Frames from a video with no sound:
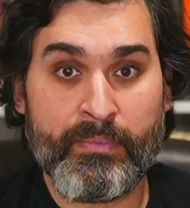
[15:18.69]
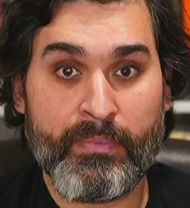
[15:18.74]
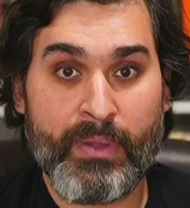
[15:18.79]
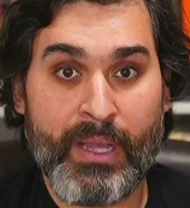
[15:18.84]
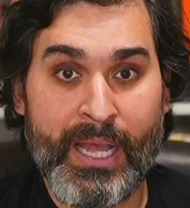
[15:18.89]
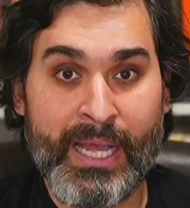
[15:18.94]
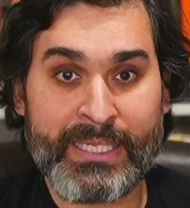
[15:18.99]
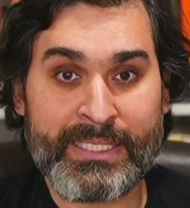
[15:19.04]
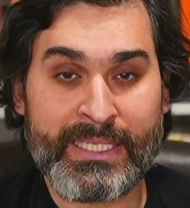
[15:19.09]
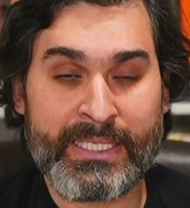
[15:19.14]

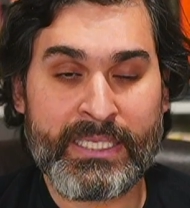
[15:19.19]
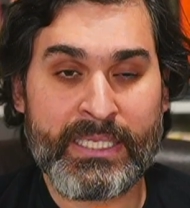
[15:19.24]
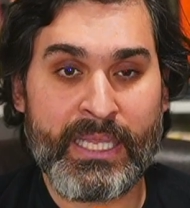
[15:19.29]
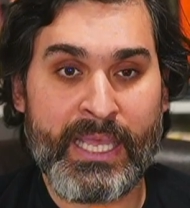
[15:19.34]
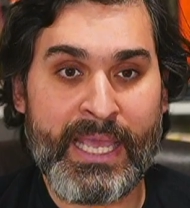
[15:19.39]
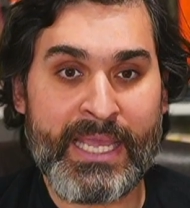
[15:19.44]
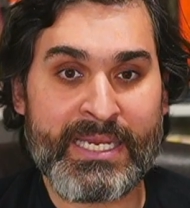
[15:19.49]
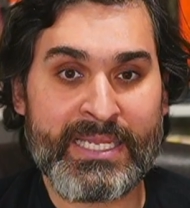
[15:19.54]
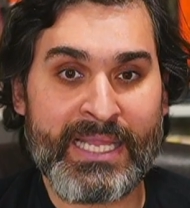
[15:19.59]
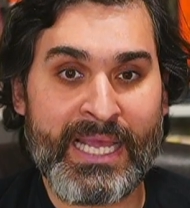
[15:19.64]
then
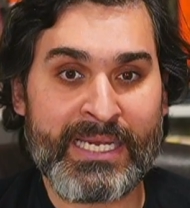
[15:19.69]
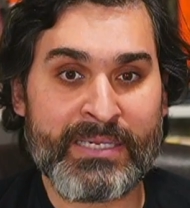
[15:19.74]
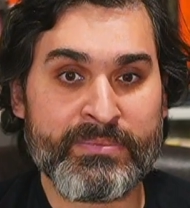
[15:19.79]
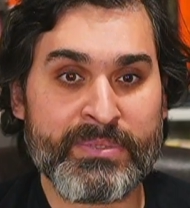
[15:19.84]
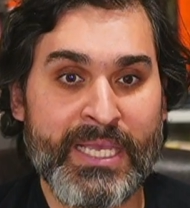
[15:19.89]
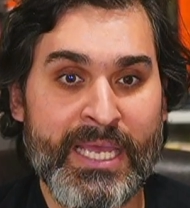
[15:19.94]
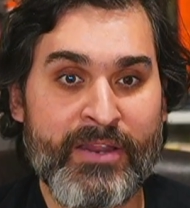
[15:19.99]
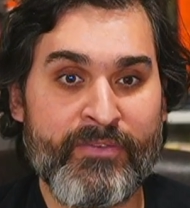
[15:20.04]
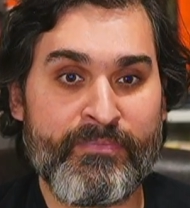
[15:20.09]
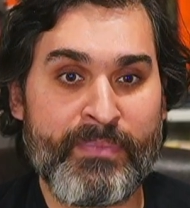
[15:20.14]
Hayden Adams
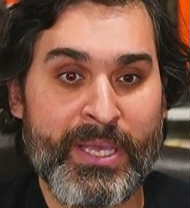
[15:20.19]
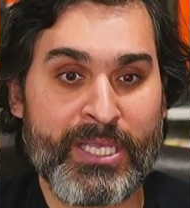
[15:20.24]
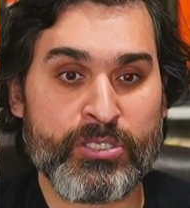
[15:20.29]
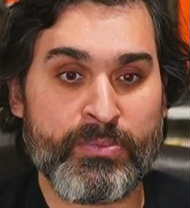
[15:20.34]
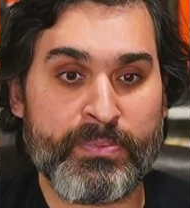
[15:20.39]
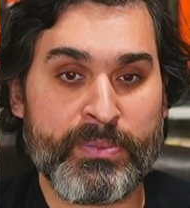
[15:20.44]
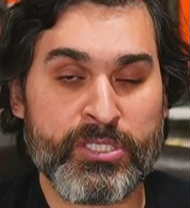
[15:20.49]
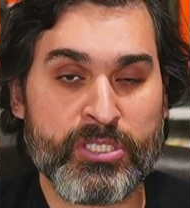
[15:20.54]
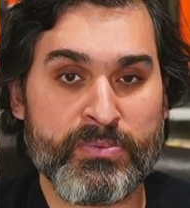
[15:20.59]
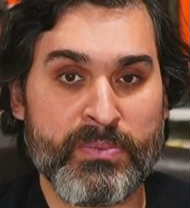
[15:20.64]
kind of picks up
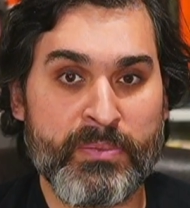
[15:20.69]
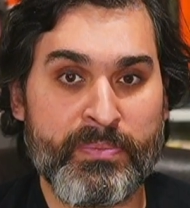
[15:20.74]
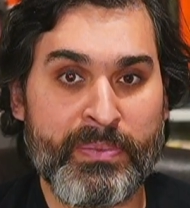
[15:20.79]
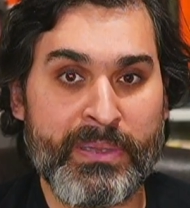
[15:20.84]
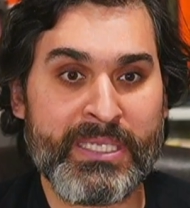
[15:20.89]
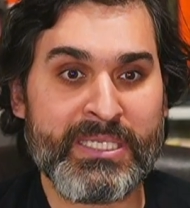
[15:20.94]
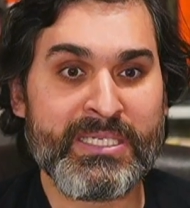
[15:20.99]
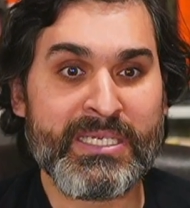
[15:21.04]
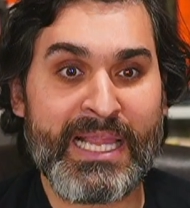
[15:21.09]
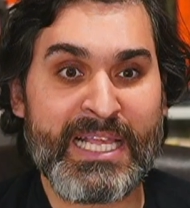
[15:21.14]
on some of the
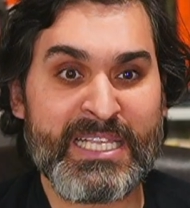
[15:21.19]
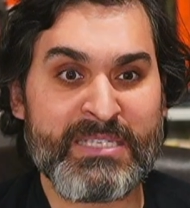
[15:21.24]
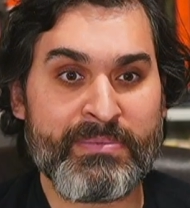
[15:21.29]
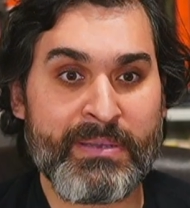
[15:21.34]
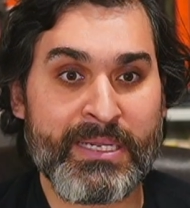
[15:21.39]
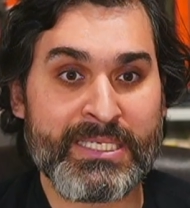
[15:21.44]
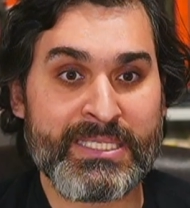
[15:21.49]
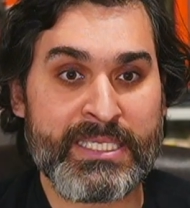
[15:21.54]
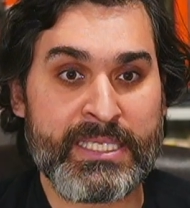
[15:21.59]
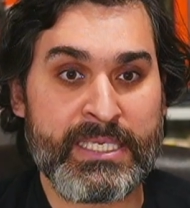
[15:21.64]
political
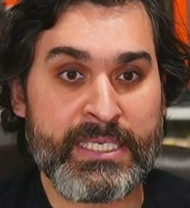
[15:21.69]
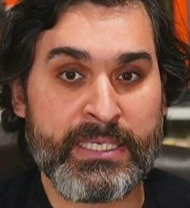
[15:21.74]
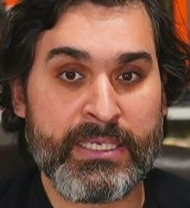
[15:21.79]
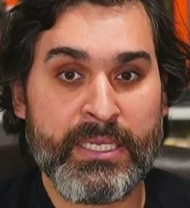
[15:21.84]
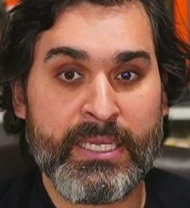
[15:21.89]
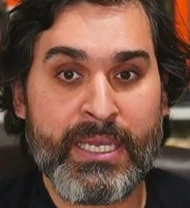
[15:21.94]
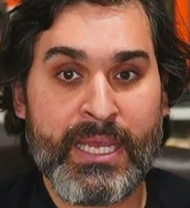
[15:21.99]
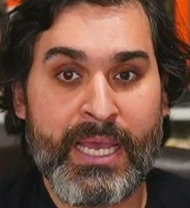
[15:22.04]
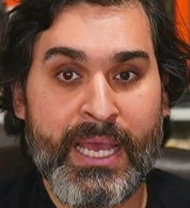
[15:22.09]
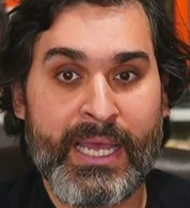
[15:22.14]
aspects here,
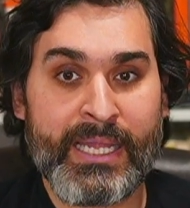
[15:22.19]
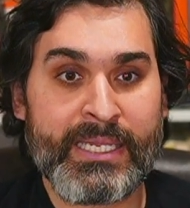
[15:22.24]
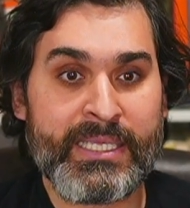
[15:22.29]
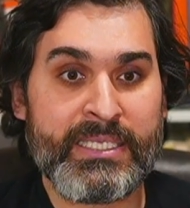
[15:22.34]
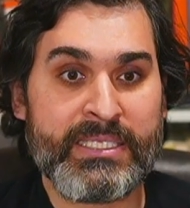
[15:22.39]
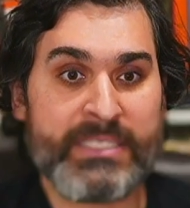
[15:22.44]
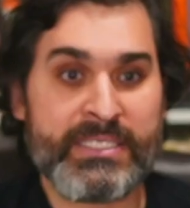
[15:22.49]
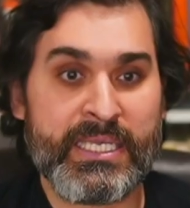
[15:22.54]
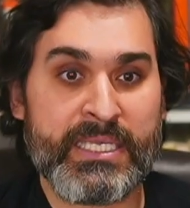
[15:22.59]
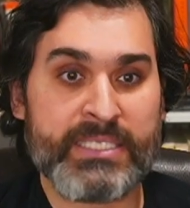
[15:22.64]
and he
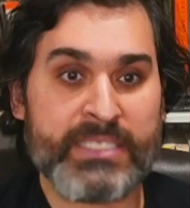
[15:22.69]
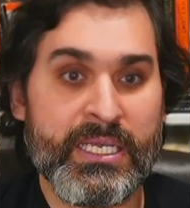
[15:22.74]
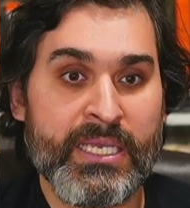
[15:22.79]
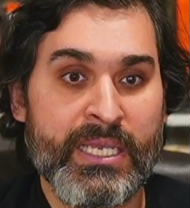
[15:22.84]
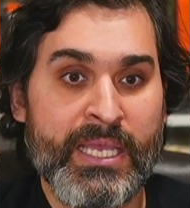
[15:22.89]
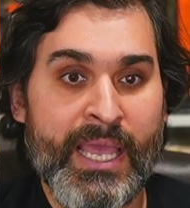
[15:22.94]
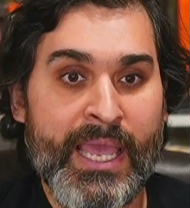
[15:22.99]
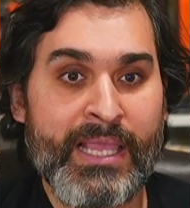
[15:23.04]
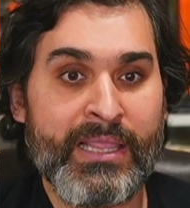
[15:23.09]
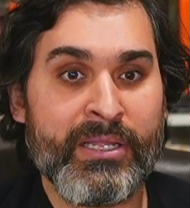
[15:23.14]
says
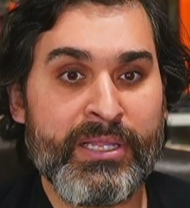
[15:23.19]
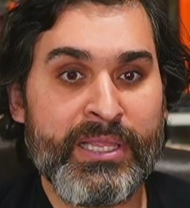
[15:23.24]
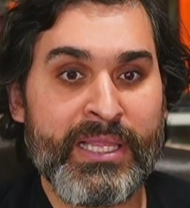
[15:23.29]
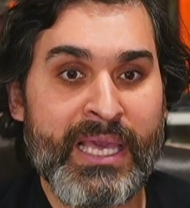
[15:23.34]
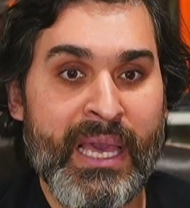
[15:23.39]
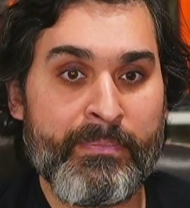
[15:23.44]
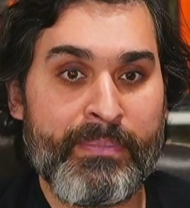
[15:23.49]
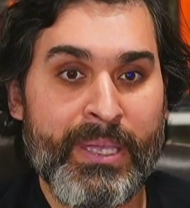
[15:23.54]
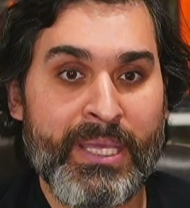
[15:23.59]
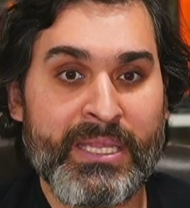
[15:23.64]
Hillary
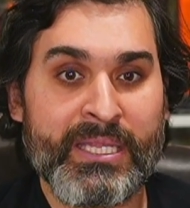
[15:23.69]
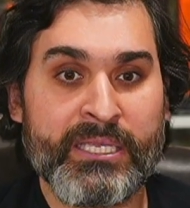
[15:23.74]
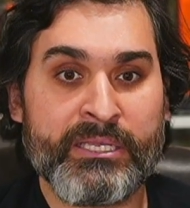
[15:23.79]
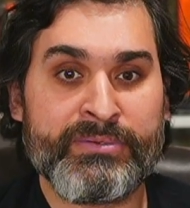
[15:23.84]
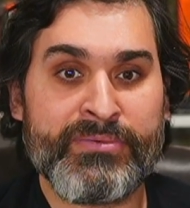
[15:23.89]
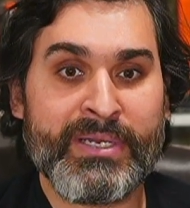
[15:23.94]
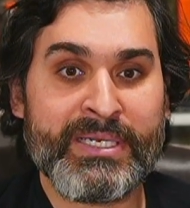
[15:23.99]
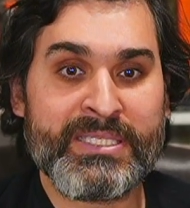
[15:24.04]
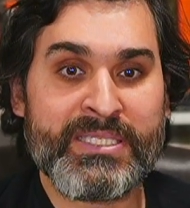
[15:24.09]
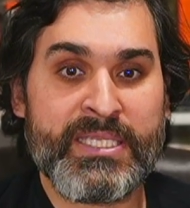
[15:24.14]
campaigning in
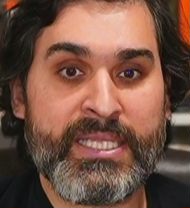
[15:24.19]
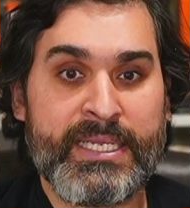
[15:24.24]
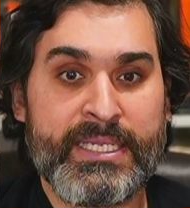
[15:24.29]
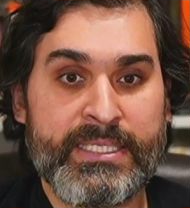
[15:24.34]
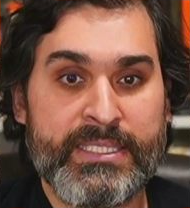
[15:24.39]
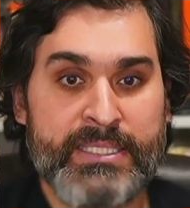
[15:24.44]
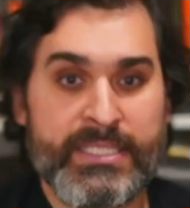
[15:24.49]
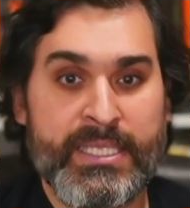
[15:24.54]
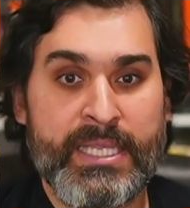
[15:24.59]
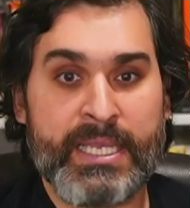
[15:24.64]
red
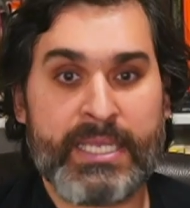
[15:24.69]
states